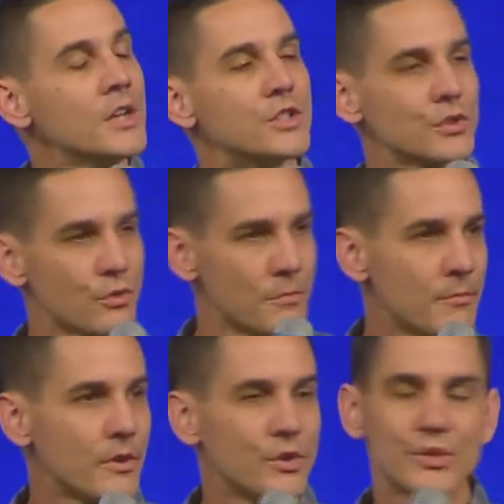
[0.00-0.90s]
just
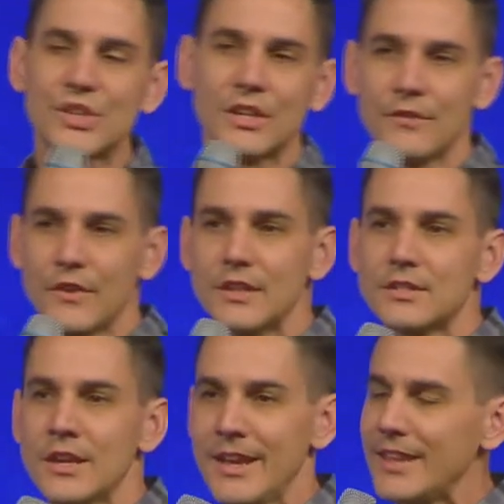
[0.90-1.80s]
remember your
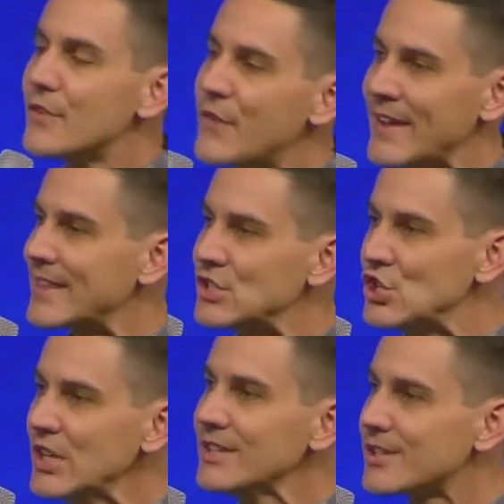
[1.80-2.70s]
significance in the fact that
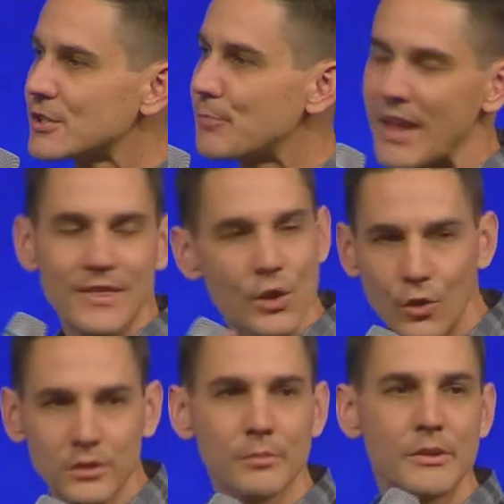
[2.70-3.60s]
Jesus paid the
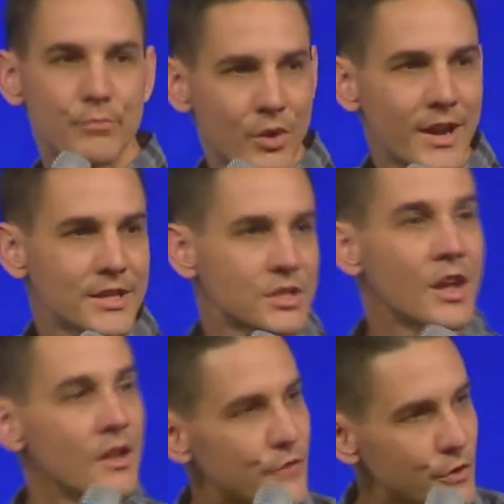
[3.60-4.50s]
ultimate price
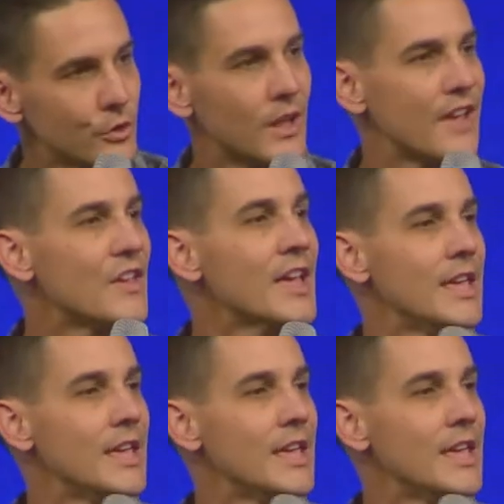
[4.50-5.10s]
for your life.